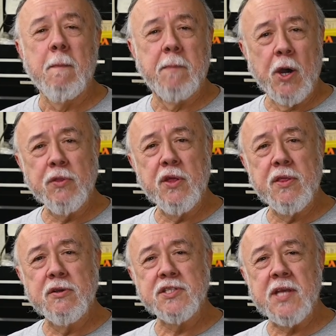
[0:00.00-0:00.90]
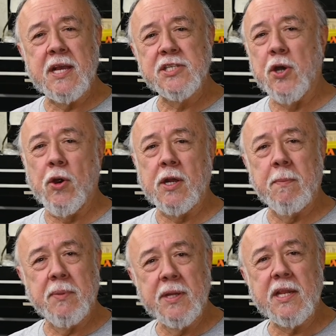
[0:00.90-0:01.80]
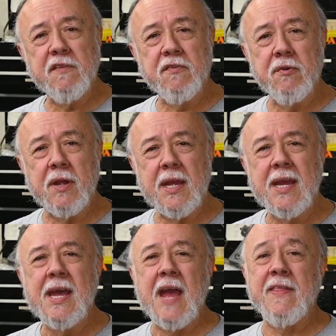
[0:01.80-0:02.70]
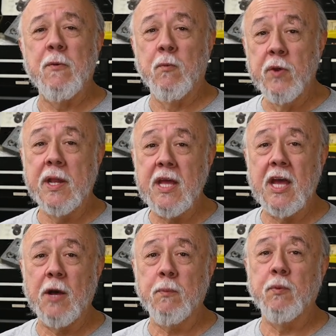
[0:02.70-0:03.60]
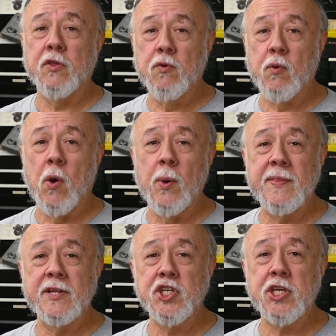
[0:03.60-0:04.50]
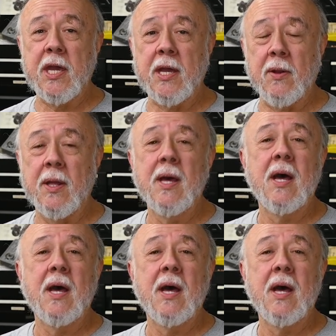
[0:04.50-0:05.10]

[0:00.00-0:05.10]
Both of those things are completely free and they really help with growing the channel.